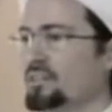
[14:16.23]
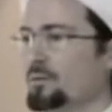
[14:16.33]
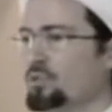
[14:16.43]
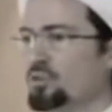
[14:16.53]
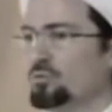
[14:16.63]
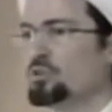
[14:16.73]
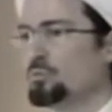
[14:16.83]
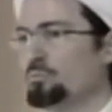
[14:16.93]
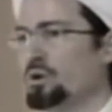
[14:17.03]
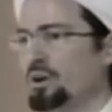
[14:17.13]
I mean, you'll
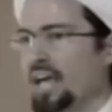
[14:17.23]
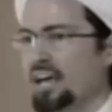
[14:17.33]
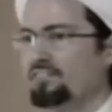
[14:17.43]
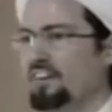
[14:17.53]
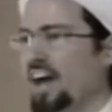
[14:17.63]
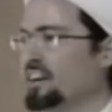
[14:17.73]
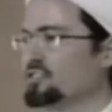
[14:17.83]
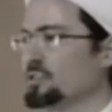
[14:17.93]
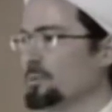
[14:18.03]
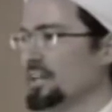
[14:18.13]
burn fat
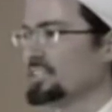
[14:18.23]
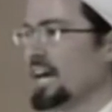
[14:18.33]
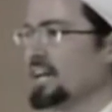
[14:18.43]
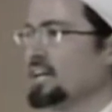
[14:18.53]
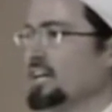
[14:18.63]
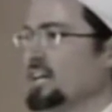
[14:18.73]
or something like that